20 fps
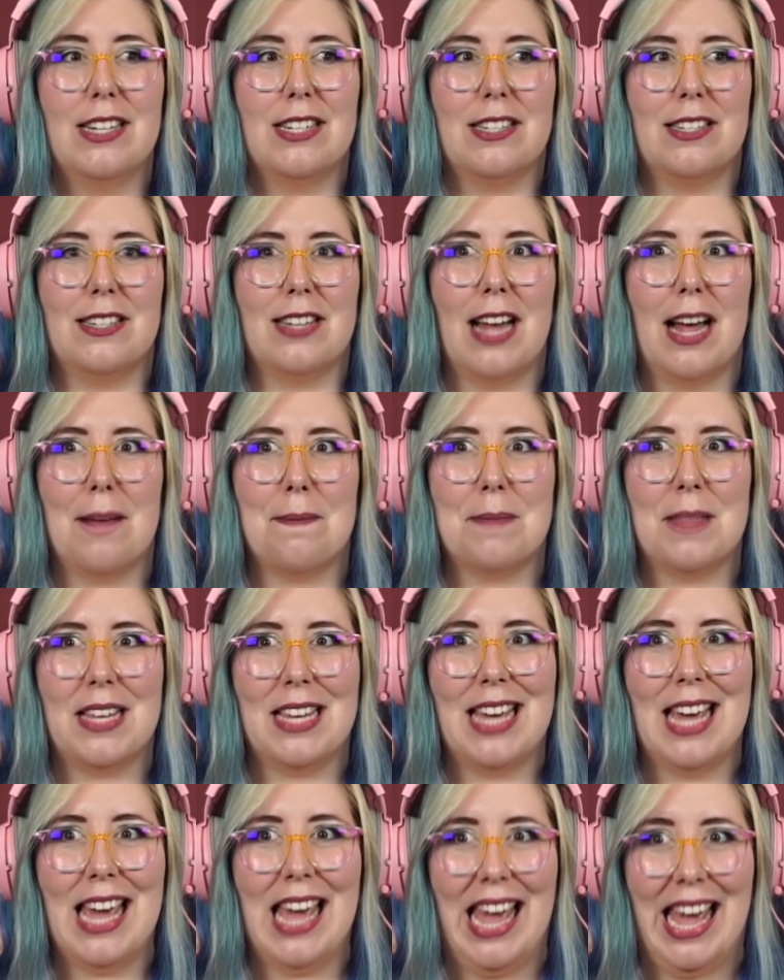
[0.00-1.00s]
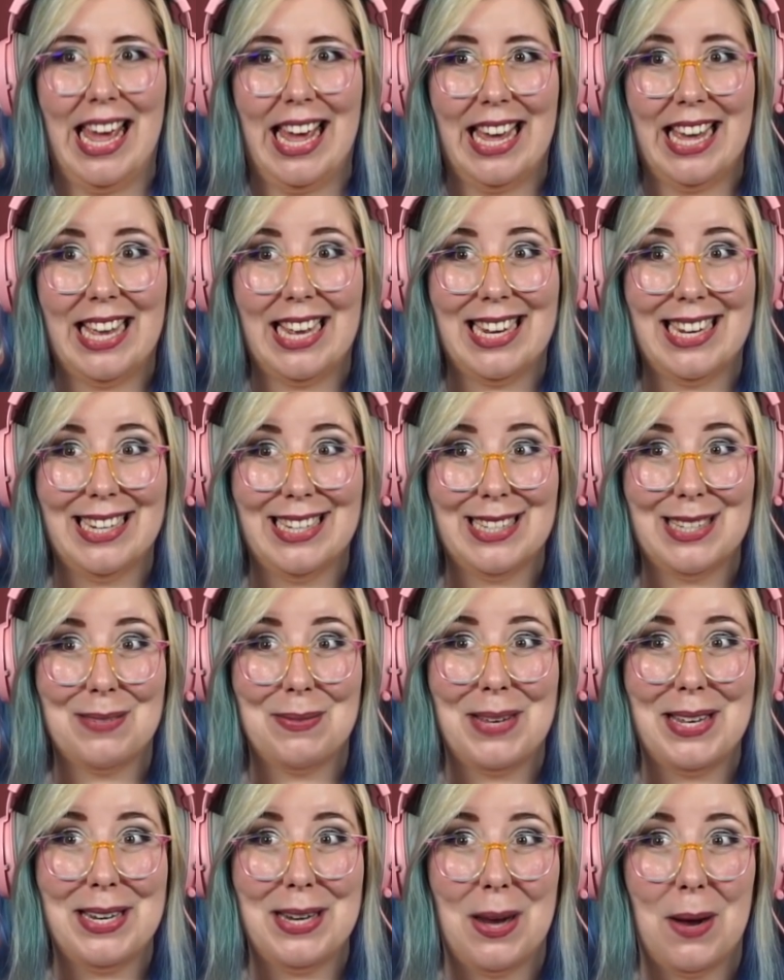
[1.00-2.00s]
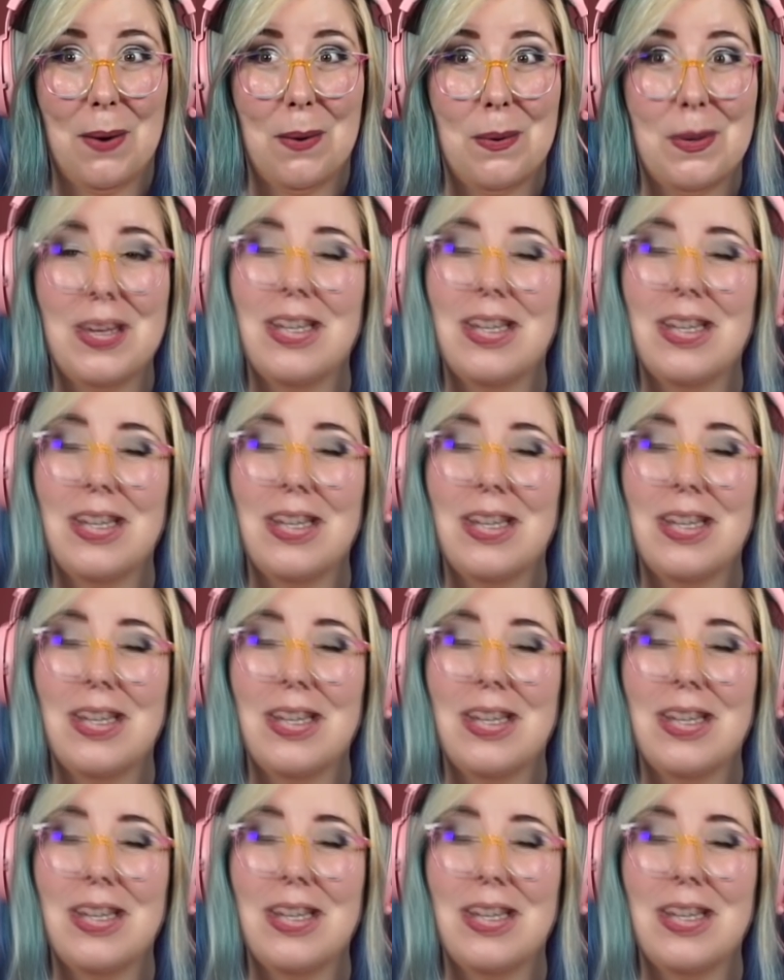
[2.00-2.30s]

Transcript: stop the king, because we know